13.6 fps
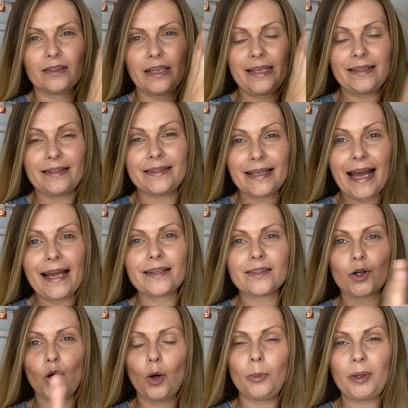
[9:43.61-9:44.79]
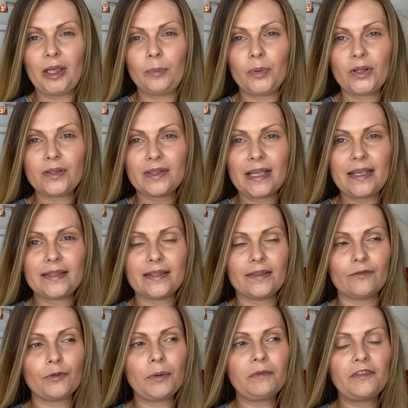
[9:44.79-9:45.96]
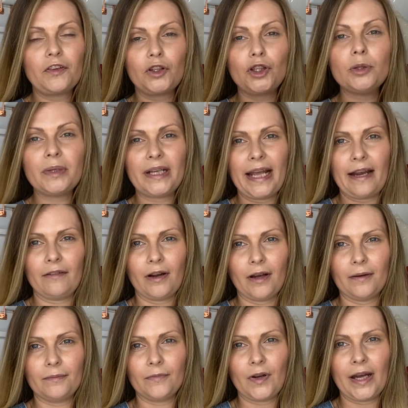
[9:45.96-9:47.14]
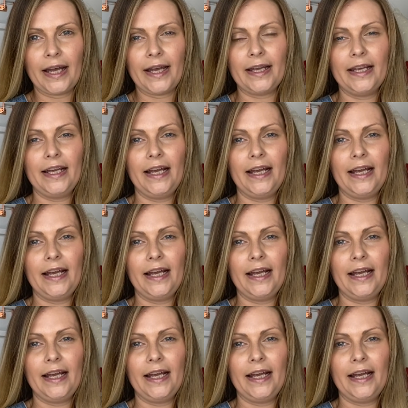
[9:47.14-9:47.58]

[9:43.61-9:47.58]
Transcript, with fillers: exact copy because there's room for human error, right?